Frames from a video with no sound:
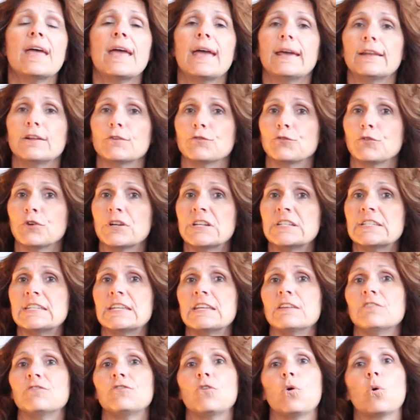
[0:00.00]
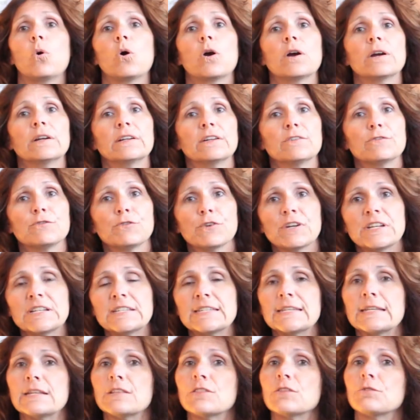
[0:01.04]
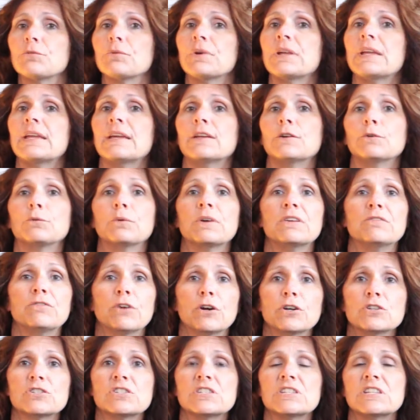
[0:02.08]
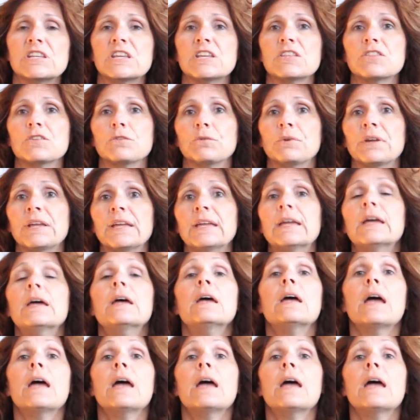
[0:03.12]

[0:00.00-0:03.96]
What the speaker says: and a free T4 and a free T3 and a reverse T3.